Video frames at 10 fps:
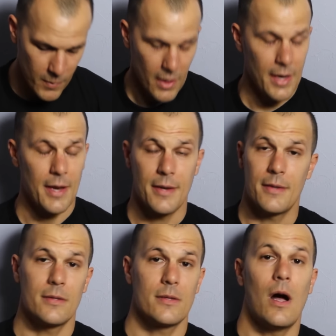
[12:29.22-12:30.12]

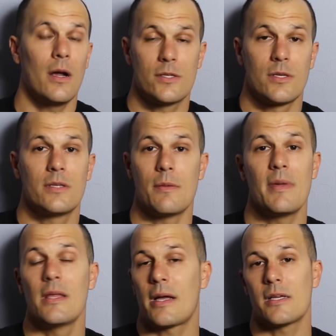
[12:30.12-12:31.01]
And honestly, to
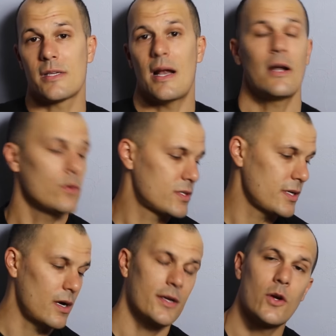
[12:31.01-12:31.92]
me, like I said, I don't
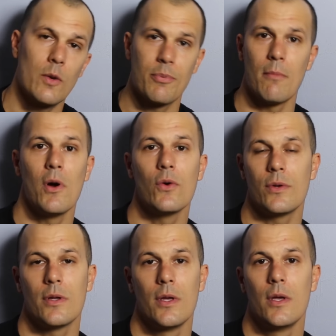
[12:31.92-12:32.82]
sit on here and
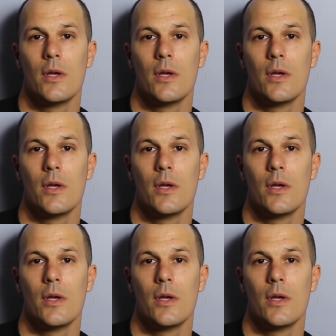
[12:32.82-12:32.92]
promote